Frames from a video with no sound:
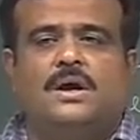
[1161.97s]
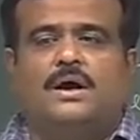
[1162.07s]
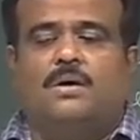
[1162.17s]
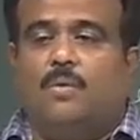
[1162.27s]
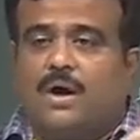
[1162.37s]

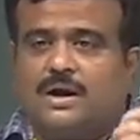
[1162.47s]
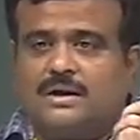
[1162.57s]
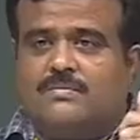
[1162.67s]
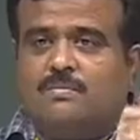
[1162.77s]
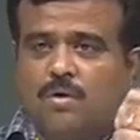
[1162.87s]

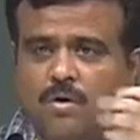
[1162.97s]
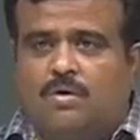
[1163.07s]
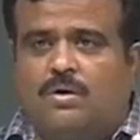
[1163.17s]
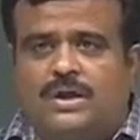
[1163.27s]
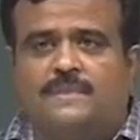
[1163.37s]
work
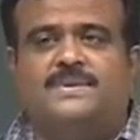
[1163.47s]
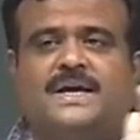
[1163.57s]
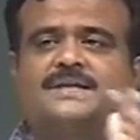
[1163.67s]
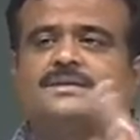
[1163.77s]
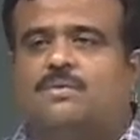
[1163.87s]
more if
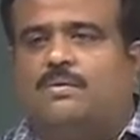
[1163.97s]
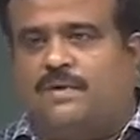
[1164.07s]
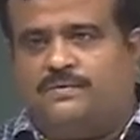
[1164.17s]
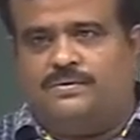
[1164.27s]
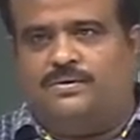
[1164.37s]
there is a
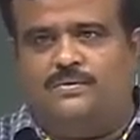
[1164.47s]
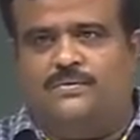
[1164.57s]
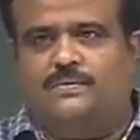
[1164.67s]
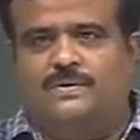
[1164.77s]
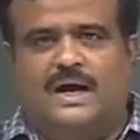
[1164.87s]
overflow,
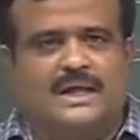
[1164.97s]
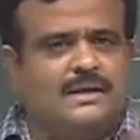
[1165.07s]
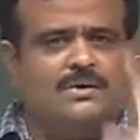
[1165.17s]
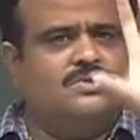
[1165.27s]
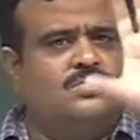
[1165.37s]

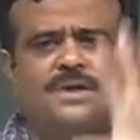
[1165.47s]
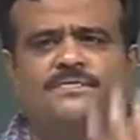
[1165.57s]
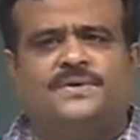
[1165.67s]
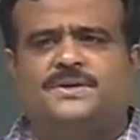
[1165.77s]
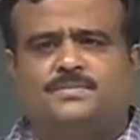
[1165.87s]
otherwise we are
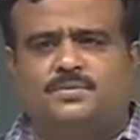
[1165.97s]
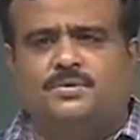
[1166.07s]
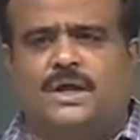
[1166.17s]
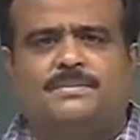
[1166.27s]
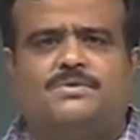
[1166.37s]

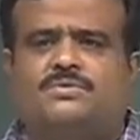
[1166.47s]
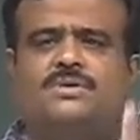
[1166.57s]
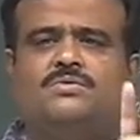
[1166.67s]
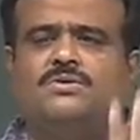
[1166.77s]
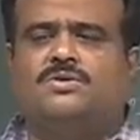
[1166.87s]
peaceful. I mean
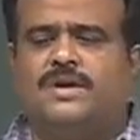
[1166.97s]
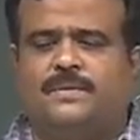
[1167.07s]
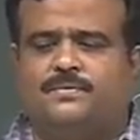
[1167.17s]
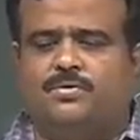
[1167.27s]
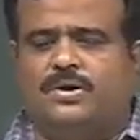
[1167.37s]
we do not
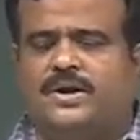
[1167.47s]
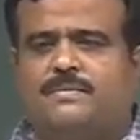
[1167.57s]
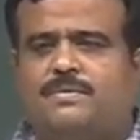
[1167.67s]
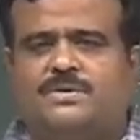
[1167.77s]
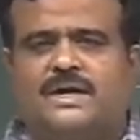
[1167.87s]
have to worry
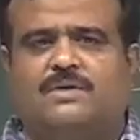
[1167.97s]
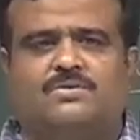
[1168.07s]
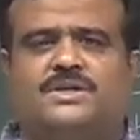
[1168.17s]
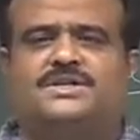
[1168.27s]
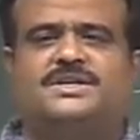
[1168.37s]
about that,
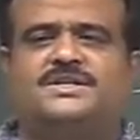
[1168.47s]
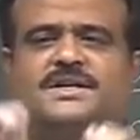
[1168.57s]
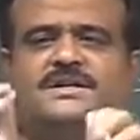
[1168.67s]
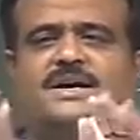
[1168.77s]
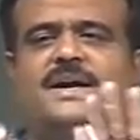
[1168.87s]
we just
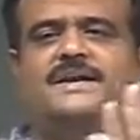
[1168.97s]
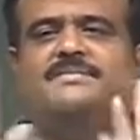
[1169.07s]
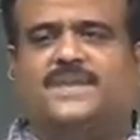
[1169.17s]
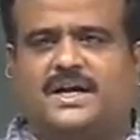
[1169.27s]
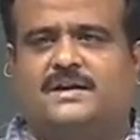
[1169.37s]
insert the
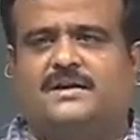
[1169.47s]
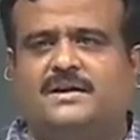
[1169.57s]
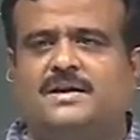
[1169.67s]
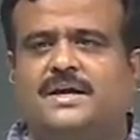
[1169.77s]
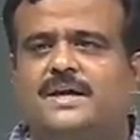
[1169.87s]
item there
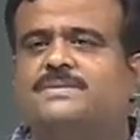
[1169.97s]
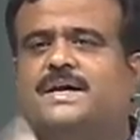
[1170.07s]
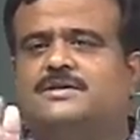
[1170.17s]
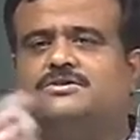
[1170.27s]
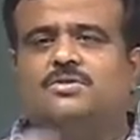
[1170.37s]
if
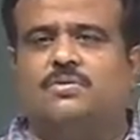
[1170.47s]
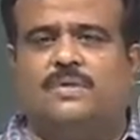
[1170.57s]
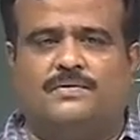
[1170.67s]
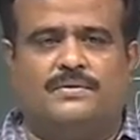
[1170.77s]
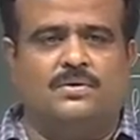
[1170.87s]
there is no
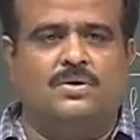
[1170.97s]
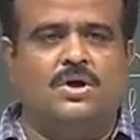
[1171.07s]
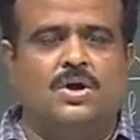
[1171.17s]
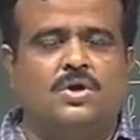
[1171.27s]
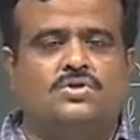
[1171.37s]
overflow.
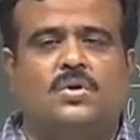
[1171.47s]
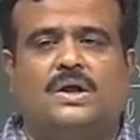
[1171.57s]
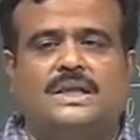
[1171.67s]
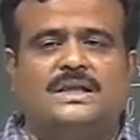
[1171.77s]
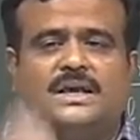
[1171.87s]
So,
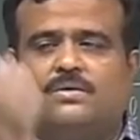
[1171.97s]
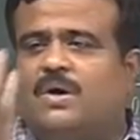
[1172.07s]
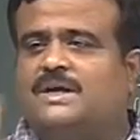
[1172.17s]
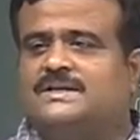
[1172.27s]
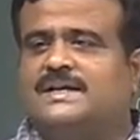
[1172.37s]
only thing,
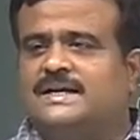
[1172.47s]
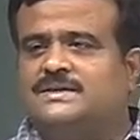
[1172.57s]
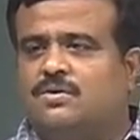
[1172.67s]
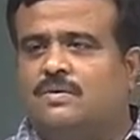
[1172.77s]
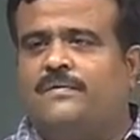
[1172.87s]
once there
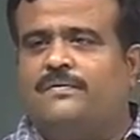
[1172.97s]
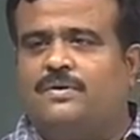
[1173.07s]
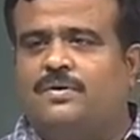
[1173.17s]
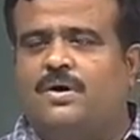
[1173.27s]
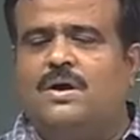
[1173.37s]
is
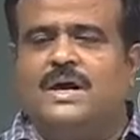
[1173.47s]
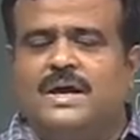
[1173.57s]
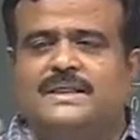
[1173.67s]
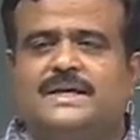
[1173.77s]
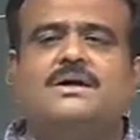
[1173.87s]
overflow,
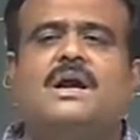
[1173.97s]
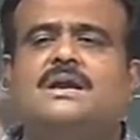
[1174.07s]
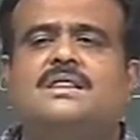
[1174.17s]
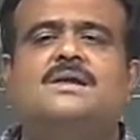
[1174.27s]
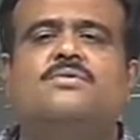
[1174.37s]
then
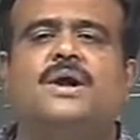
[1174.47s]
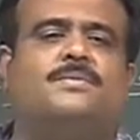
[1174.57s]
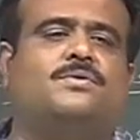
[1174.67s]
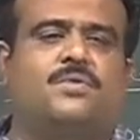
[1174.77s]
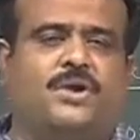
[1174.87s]
only we
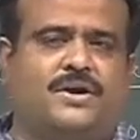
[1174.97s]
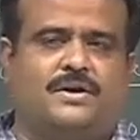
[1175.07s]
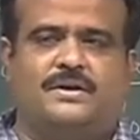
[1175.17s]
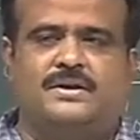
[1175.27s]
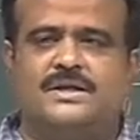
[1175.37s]
have to worry,
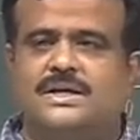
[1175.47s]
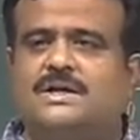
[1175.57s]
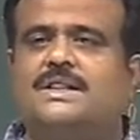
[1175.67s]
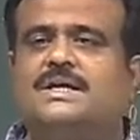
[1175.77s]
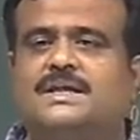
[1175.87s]
then
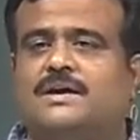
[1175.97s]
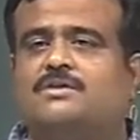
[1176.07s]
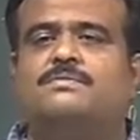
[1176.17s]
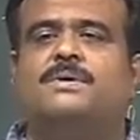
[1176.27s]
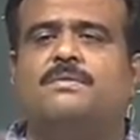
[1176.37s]
only there
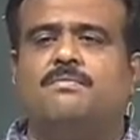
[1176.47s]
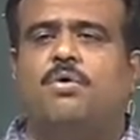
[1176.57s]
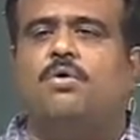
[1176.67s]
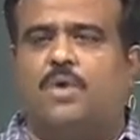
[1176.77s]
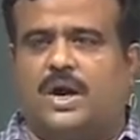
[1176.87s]
will be
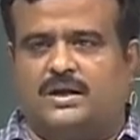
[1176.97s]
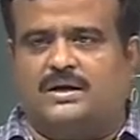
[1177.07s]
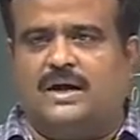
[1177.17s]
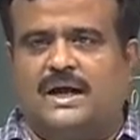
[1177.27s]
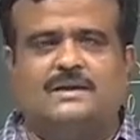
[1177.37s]
more work,
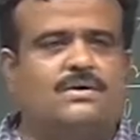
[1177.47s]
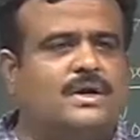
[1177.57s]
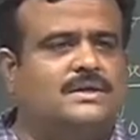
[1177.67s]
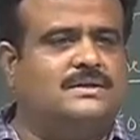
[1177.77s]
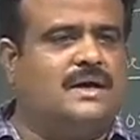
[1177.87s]

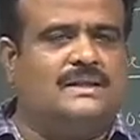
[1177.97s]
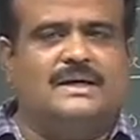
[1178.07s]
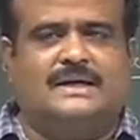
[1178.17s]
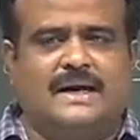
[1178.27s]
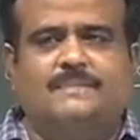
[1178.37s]
otherwise
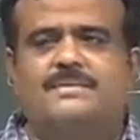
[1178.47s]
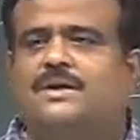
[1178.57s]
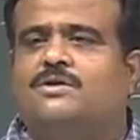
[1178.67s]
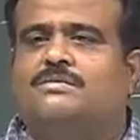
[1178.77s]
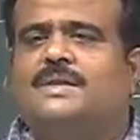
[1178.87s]
other time
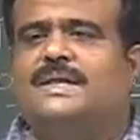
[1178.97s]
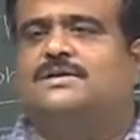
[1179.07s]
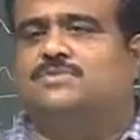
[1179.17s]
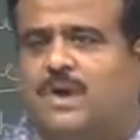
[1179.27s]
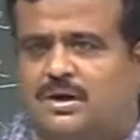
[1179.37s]
there will be
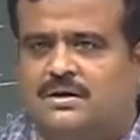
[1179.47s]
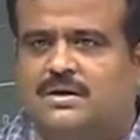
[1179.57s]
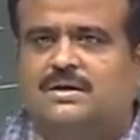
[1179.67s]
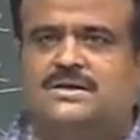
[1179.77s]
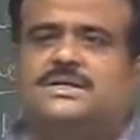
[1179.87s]
less work,
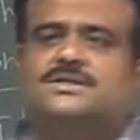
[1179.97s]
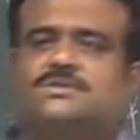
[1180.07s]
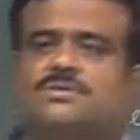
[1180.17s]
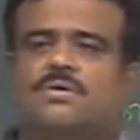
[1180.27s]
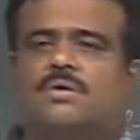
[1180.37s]
just
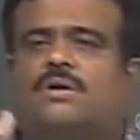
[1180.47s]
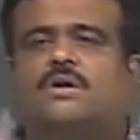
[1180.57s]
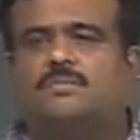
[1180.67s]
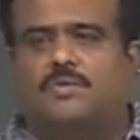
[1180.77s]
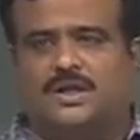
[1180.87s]

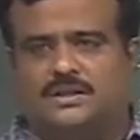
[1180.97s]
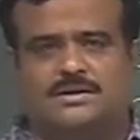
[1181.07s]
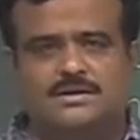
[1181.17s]
order of 1.